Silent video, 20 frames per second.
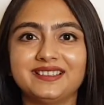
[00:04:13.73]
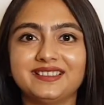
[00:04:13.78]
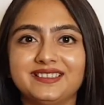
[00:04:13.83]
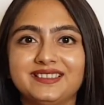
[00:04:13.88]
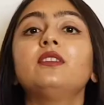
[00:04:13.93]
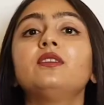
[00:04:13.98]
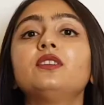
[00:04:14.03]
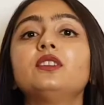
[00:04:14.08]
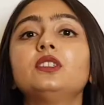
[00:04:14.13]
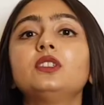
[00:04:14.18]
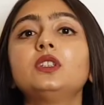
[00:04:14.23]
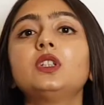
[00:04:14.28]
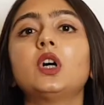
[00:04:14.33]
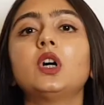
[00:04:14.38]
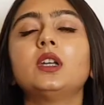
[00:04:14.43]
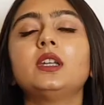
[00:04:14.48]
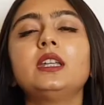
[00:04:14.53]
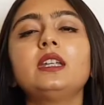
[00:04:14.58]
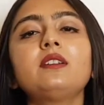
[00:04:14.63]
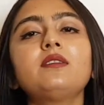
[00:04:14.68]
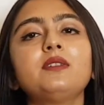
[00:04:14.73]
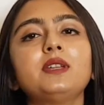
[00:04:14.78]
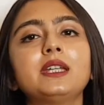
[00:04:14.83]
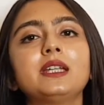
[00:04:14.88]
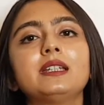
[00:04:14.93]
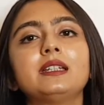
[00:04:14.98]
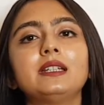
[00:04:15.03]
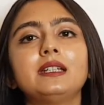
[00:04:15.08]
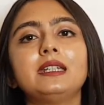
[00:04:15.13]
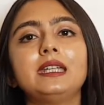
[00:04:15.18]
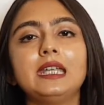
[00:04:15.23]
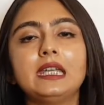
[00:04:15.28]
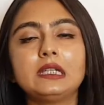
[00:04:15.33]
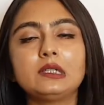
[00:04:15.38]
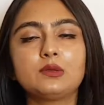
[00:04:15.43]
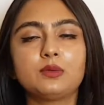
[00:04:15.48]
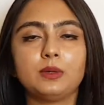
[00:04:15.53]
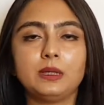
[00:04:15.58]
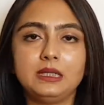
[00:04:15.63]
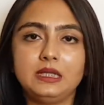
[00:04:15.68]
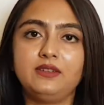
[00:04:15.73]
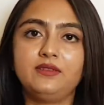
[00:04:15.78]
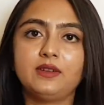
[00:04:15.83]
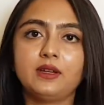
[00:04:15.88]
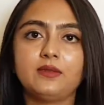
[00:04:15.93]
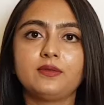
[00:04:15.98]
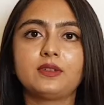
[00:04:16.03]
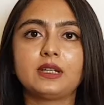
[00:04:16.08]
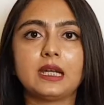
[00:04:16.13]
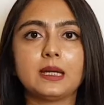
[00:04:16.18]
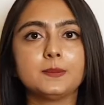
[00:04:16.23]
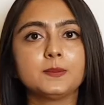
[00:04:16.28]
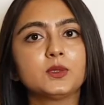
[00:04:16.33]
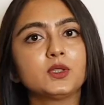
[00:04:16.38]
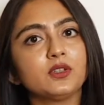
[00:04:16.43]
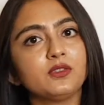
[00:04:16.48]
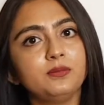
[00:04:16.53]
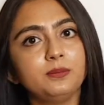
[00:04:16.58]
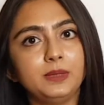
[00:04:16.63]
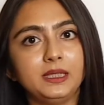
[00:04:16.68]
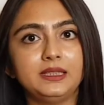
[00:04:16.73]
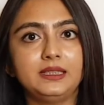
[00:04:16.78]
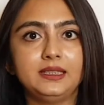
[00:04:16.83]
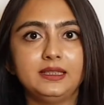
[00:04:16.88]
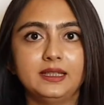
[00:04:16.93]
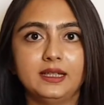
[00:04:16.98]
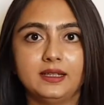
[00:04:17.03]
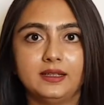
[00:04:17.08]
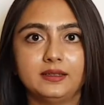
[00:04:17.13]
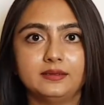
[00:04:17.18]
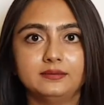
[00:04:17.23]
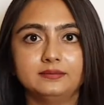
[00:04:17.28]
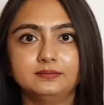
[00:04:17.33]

And for the tonic, we're gonna take 25 grams of methi dana.